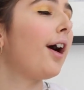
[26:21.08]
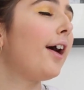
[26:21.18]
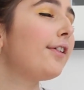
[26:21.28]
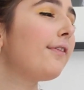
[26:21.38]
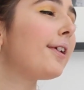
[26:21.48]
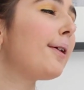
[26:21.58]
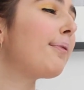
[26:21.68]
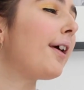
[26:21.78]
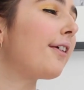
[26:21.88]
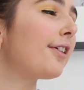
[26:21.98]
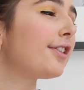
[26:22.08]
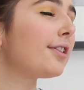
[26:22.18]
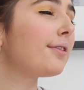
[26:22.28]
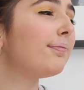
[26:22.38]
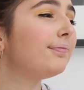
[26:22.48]
I do have a lip liner, I
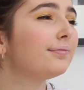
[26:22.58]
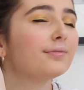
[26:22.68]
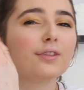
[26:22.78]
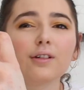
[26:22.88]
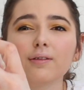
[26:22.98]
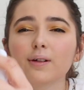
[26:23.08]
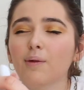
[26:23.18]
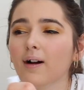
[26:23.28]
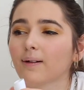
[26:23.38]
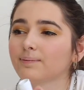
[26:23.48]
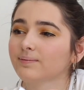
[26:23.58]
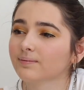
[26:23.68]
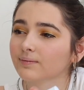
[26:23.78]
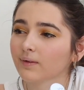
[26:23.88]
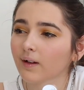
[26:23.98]
just don't really wear it.
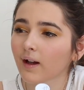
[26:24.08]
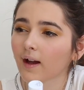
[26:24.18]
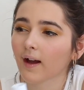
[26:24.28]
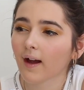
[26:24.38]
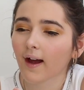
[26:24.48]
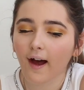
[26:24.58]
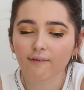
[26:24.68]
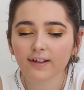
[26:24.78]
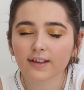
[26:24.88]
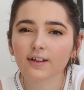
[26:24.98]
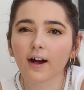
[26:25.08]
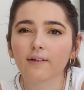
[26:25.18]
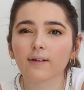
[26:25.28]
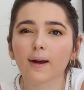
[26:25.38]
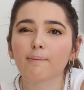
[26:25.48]
And this is kind
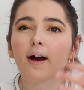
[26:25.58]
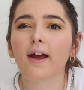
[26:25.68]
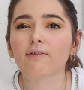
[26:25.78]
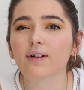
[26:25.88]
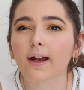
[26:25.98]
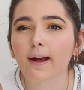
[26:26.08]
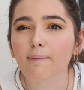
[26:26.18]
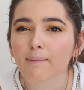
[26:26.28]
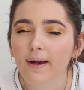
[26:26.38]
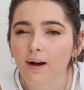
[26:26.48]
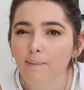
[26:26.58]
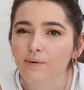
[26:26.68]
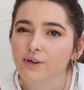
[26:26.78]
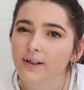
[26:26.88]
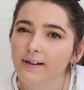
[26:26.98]
of like my everyday makeup
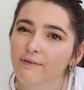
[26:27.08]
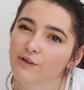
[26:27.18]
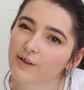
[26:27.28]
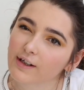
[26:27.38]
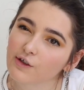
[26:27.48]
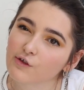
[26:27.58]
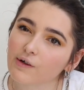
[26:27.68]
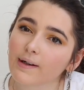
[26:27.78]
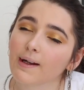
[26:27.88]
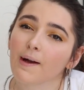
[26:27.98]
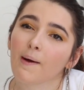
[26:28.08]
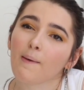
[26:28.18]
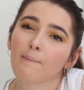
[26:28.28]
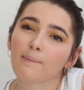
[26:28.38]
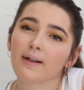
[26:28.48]
routine. If you did enjoy,
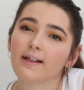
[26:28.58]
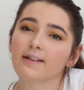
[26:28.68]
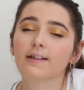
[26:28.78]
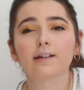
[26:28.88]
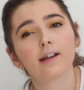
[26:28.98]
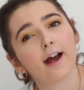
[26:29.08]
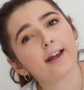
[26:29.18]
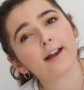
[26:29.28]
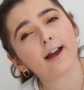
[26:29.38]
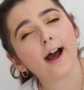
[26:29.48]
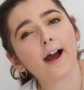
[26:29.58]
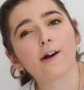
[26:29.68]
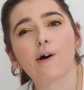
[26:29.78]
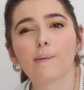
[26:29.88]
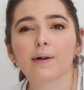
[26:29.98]
please like
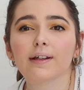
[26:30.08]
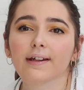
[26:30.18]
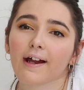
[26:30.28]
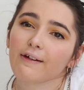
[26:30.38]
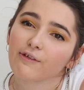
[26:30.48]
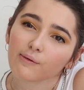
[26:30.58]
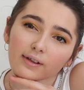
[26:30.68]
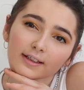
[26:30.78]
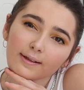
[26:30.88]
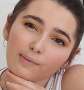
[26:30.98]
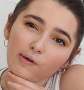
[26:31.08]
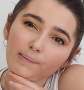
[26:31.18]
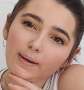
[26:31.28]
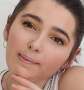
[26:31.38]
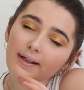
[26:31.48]
and comment. And if you want to see more of
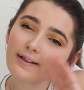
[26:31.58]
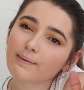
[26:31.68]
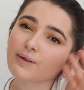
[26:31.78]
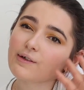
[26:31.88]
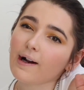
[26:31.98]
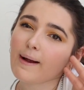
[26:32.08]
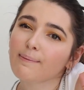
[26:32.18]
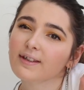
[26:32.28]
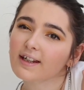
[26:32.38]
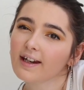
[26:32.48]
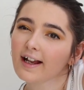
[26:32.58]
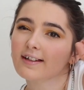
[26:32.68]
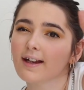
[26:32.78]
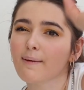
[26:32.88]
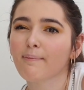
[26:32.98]
me, please subscribe. See you
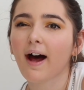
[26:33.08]
next time.